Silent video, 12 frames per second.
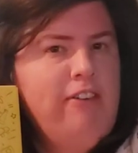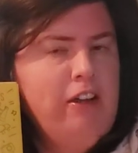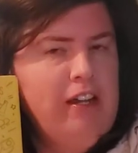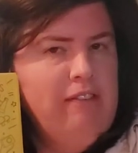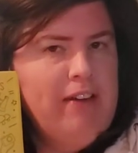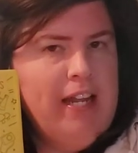
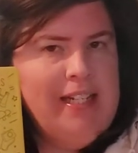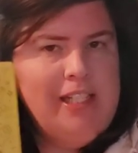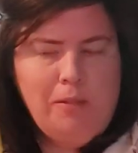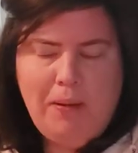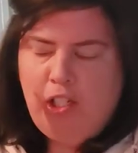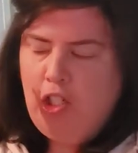very fun and
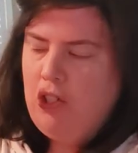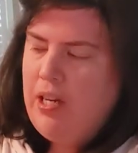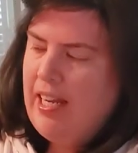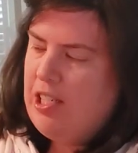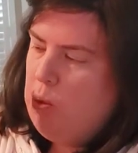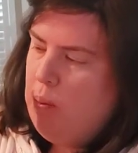special
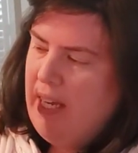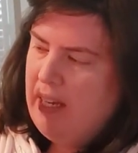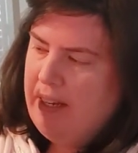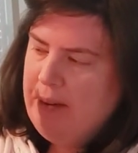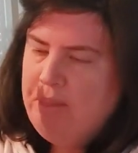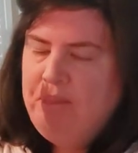next
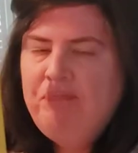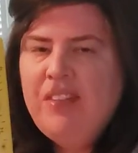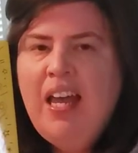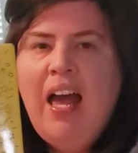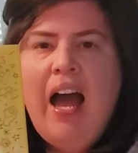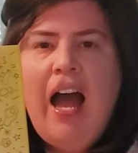week.
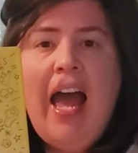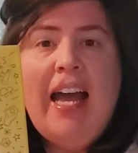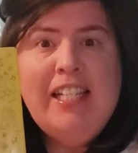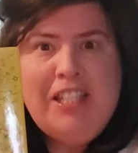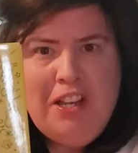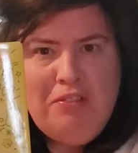
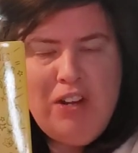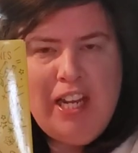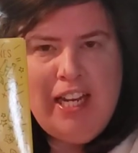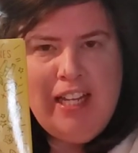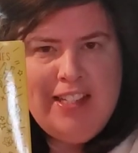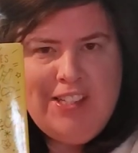As I'm
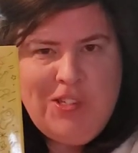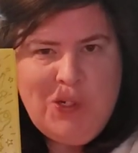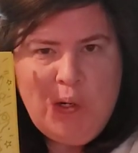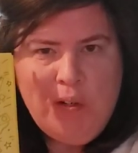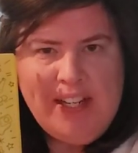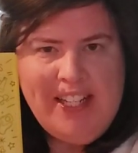reading the
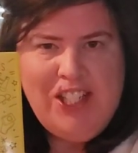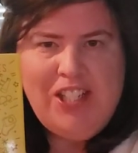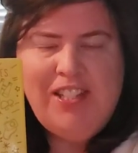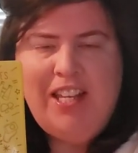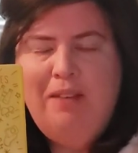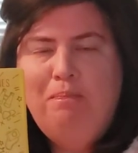story,
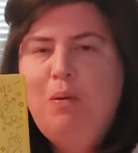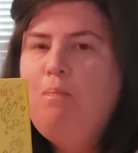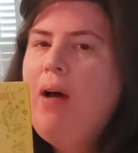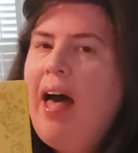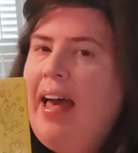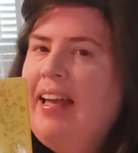just keep in
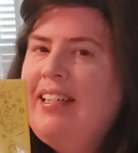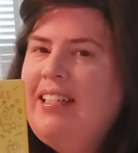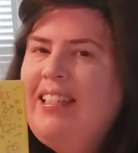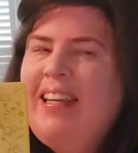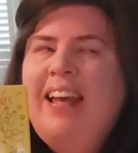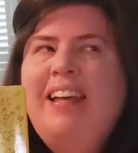mind
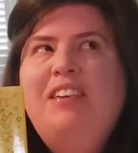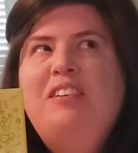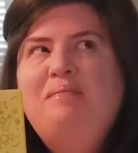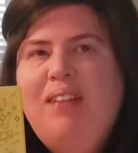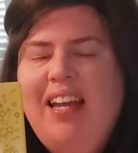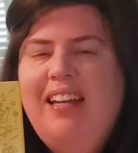you
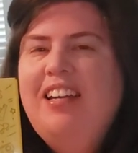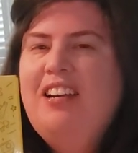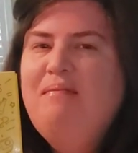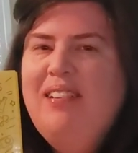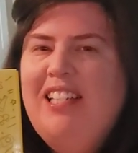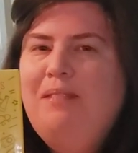might hear
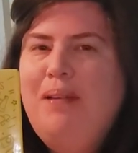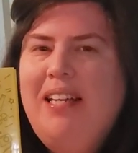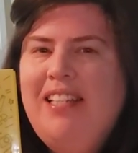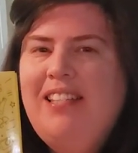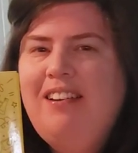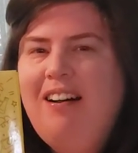Miss
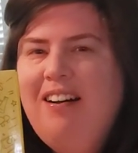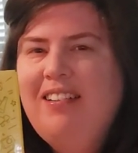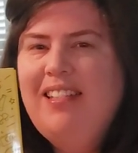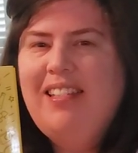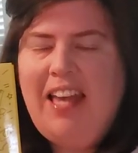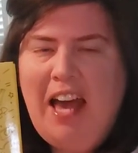B's dog
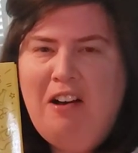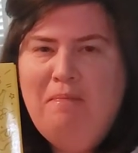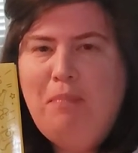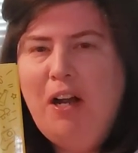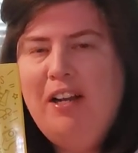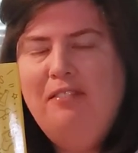Scout
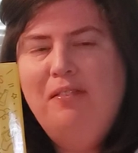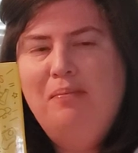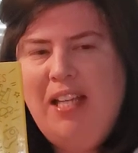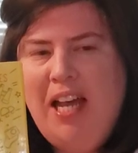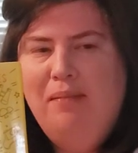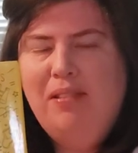bark from
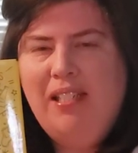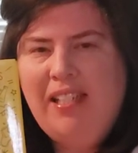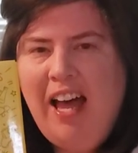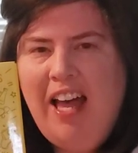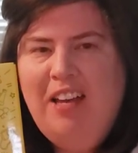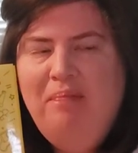time to
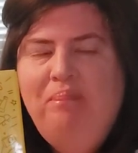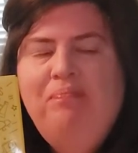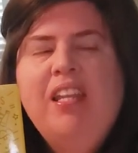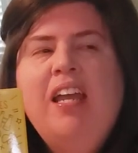time,